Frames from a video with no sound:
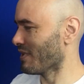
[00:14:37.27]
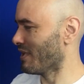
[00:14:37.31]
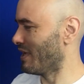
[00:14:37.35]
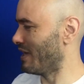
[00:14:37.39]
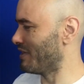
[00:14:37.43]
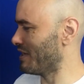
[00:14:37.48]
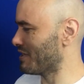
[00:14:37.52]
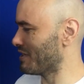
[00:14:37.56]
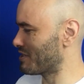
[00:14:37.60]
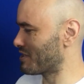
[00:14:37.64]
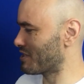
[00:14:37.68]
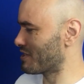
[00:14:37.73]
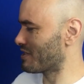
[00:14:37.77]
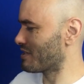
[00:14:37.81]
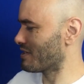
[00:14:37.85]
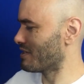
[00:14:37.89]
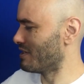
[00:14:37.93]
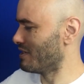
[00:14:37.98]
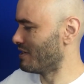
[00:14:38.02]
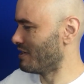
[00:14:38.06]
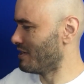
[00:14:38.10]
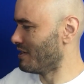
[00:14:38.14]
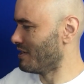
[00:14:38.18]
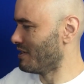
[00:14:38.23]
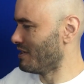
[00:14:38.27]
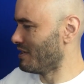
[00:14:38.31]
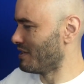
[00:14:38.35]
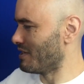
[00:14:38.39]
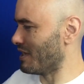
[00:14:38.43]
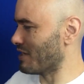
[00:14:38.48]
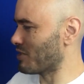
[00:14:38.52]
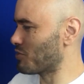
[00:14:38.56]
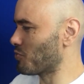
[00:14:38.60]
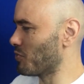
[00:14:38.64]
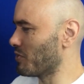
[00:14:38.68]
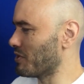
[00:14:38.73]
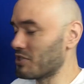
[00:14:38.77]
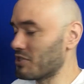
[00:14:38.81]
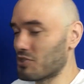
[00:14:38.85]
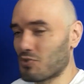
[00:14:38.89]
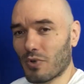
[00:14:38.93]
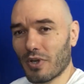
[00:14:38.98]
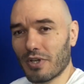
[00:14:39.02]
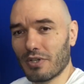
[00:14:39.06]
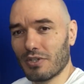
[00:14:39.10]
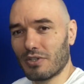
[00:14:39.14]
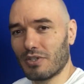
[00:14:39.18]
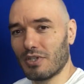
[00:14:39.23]
And that's what he's
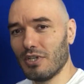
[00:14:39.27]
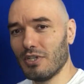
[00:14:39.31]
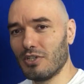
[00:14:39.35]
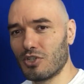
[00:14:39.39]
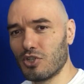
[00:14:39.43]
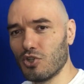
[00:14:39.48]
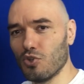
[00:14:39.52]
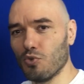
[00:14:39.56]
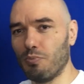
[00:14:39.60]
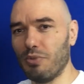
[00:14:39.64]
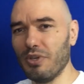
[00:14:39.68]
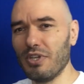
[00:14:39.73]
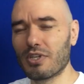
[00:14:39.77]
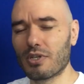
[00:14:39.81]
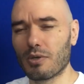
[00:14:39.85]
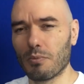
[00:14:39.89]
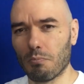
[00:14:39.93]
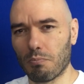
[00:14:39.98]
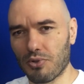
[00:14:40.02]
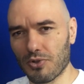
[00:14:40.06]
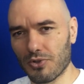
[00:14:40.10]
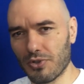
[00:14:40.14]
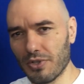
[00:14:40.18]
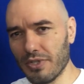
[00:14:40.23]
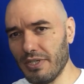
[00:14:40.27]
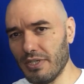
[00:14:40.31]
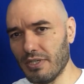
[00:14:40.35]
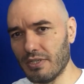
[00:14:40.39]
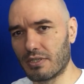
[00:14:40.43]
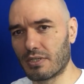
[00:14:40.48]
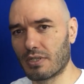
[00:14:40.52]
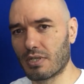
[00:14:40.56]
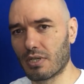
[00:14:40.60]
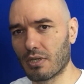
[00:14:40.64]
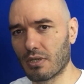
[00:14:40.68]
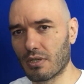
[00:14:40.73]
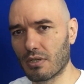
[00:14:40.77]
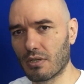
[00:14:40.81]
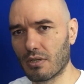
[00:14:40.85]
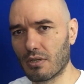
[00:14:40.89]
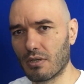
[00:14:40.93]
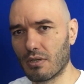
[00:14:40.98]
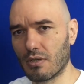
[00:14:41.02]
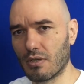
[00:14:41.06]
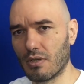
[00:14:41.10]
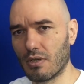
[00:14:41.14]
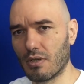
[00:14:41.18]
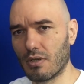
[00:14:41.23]
trying to teach you. Be complete
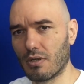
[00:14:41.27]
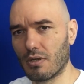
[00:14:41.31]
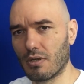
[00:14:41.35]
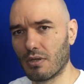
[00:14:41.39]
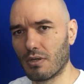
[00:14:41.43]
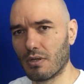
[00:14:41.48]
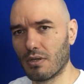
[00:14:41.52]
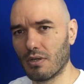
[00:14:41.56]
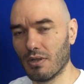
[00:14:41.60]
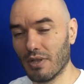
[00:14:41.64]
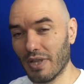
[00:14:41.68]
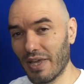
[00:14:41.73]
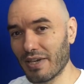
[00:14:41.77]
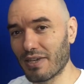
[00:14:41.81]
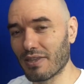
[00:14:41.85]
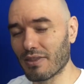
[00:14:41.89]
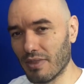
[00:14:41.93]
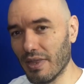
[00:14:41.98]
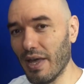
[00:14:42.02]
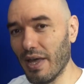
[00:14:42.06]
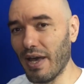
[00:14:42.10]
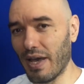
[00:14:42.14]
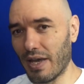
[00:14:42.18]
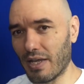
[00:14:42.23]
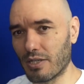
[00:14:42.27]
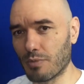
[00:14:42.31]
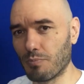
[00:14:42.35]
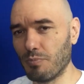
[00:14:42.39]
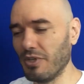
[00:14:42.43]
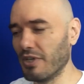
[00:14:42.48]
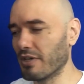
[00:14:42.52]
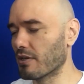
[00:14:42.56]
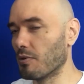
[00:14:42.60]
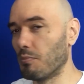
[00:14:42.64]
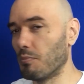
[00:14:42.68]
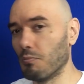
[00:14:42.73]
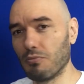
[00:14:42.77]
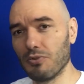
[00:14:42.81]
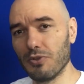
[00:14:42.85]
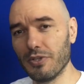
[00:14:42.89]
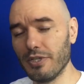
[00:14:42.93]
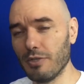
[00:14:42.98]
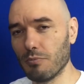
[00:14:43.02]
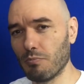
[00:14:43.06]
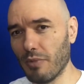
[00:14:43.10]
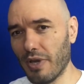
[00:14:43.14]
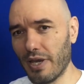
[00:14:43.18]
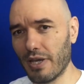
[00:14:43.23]
like that. Be a
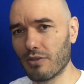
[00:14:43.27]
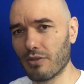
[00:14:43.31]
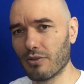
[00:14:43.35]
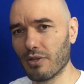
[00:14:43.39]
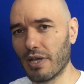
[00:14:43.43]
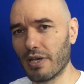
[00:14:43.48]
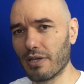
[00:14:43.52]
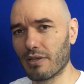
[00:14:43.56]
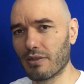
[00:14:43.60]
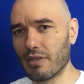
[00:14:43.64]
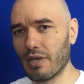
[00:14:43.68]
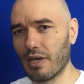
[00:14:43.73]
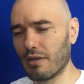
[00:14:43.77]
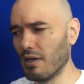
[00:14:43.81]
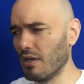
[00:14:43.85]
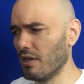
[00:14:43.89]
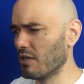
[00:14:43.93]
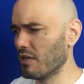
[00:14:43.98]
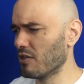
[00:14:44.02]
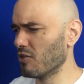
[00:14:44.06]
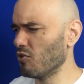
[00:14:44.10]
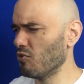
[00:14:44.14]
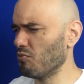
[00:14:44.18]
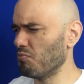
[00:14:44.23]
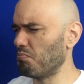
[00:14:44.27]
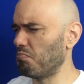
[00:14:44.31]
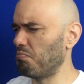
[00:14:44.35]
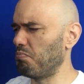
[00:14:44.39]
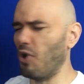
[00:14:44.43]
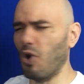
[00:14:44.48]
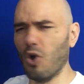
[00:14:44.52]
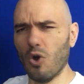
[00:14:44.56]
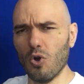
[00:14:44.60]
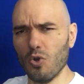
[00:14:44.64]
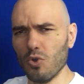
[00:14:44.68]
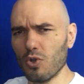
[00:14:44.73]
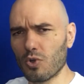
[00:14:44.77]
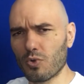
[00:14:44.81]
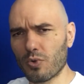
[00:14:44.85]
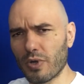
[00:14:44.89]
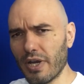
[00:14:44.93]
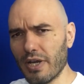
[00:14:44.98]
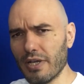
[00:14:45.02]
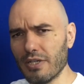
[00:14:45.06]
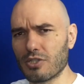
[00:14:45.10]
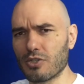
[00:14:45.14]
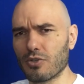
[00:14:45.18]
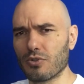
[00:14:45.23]
complete man like that. Don't
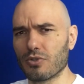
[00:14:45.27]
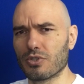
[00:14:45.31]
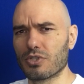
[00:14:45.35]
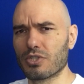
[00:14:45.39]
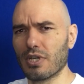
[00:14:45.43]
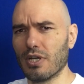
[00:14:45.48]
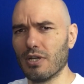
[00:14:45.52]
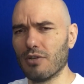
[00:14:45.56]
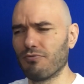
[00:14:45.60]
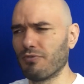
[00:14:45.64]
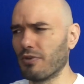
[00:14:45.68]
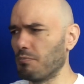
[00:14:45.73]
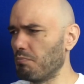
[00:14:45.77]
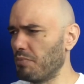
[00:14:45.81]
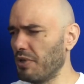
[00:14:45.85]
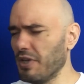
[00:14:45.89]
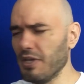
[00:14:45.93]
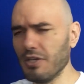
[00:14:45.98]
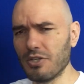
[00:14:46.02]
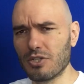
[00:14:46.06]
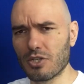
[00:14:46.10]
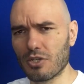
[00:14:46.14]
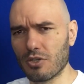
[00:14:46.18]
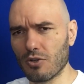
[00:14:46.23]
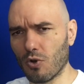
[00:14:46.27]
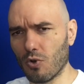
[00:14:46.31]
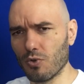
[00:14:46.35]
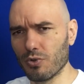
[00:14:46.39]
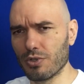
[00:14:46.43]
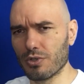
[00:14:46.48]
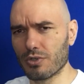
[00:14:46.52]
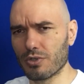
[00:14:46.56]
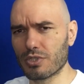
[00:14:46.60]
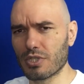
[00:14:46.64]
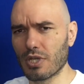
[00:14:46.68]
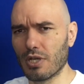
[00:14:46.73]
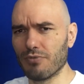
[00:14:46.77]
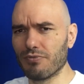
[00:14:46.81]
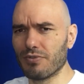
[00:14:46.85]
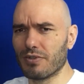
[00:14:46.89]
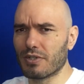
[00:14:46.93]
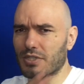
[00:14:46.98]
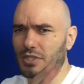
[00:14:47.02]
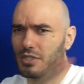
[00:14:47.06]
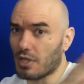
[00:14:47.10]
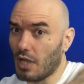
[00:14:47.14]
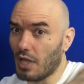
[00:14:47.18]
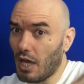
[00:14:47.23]
polarize yourself and pigeonhole yourself
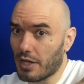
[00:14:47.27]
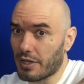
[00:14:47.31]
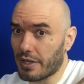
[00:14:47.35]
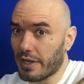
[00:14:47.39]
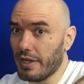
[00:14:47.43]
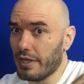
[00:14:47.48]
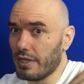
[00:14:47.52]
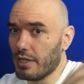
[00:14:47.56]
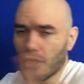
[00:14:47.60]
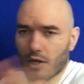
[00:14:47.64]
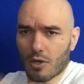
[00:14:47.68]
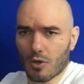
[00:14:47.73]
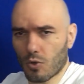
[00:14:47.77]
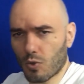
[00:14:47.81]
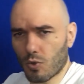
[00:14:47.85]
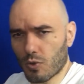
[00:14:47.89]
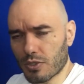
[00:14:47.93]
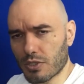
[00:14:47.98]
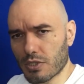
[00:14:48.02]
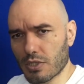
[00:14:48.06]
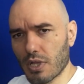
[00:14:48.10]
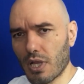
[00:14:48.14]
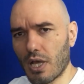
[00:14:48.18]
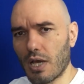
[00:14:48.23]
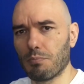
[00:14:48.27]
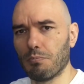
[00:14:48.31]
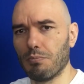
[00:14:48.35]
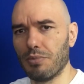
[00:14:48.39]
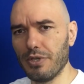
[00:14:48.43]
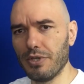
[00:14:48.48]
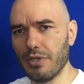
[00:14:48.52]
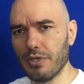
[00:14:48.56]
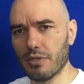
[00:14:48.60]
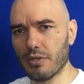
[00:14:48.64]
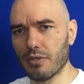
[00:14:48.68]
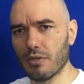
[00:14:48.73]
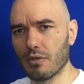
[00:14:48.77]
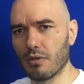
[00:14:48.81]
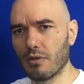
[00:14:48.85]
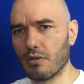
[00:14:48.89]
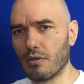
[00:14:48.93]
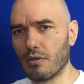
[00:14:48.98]
into slot A or slot B.